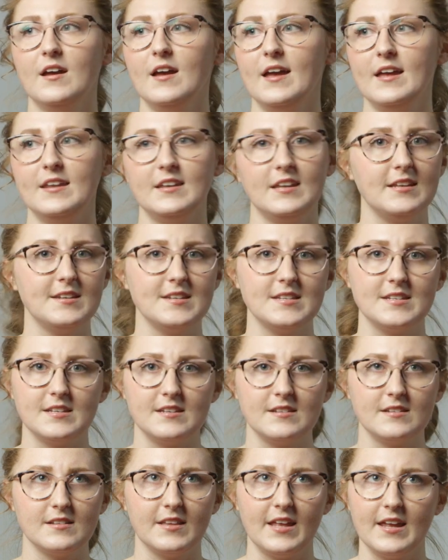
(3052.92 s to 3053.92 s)
and
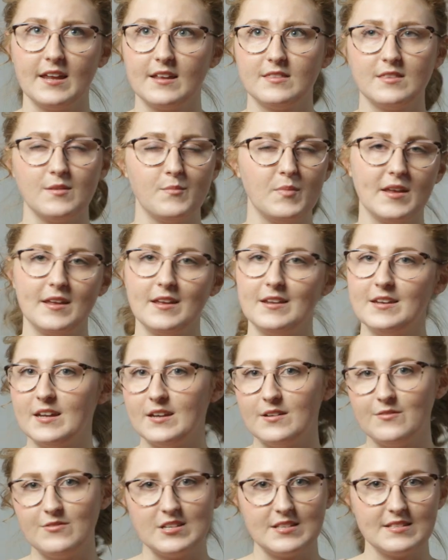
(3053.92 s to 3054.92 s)
into like the
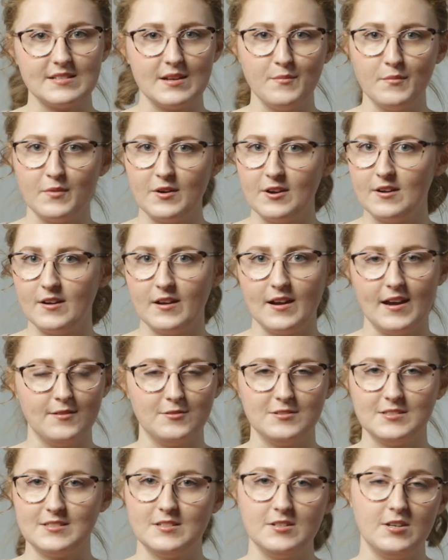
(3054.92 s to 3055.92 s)
beginning of December. I
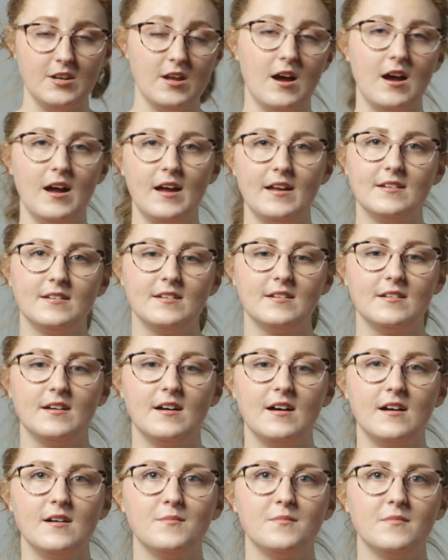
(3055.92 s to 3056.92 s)
was not
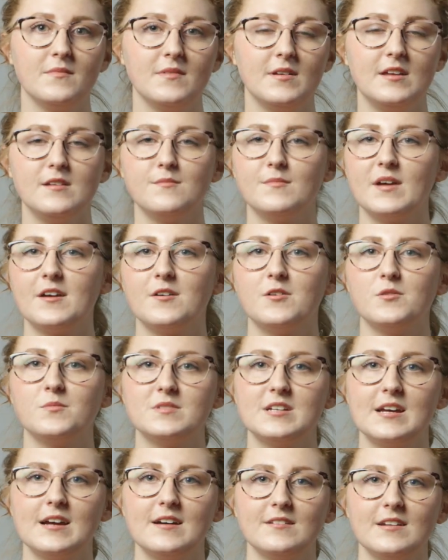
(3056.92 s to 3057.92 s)
in my
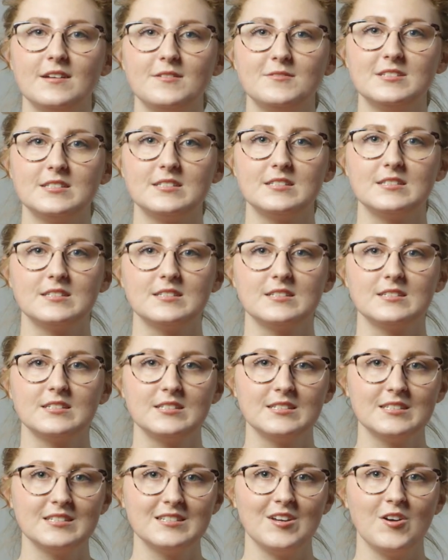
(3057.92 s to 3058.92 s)
hometown. I was
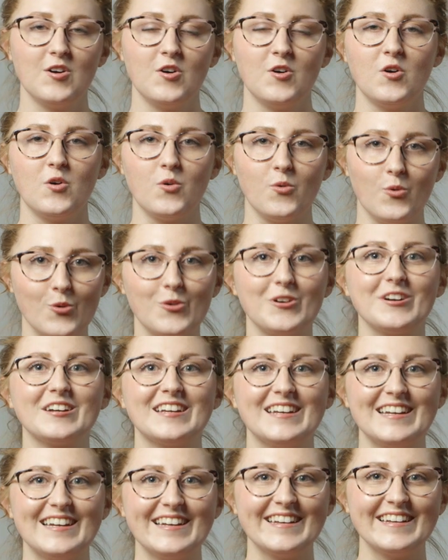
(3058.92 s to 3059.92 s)

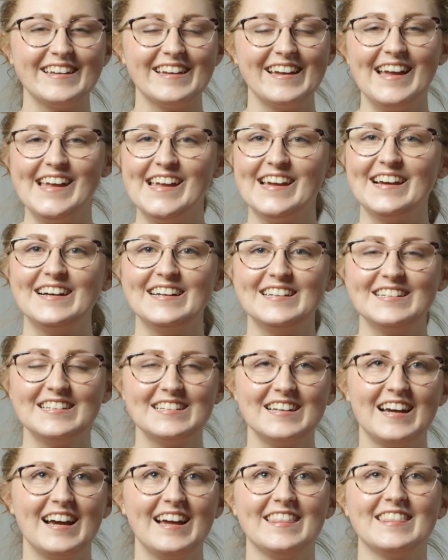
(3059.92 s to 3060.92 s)
working. And
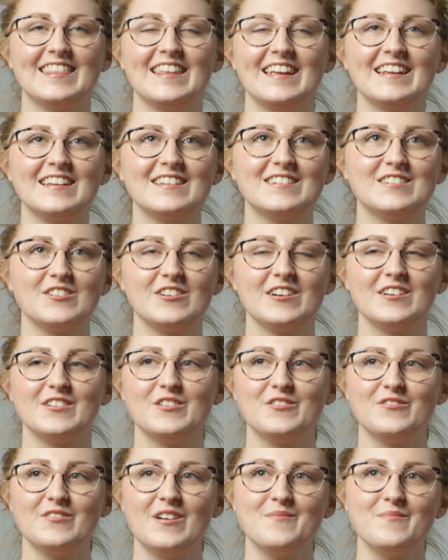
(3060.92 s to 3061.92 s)
I think during
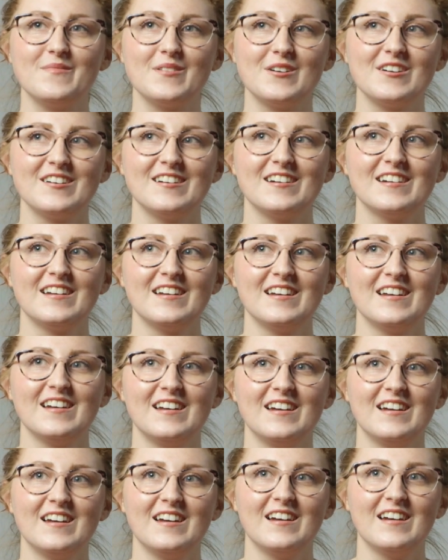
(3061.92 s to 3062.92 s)
November,
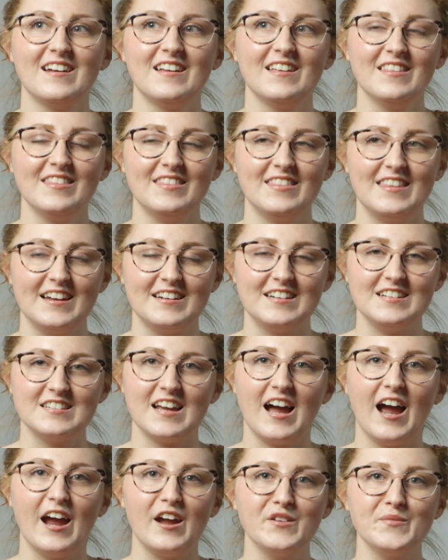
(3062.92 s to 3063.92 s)
that
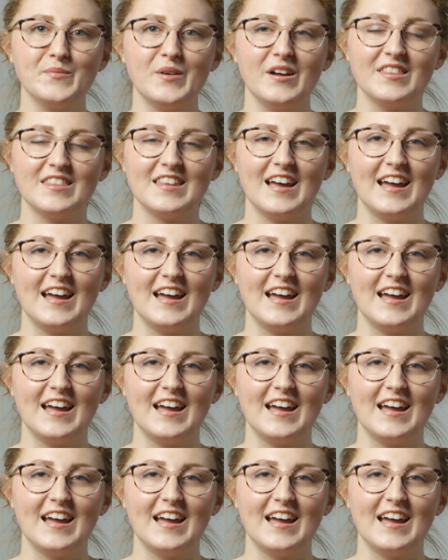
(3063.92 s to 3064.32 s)
entire month,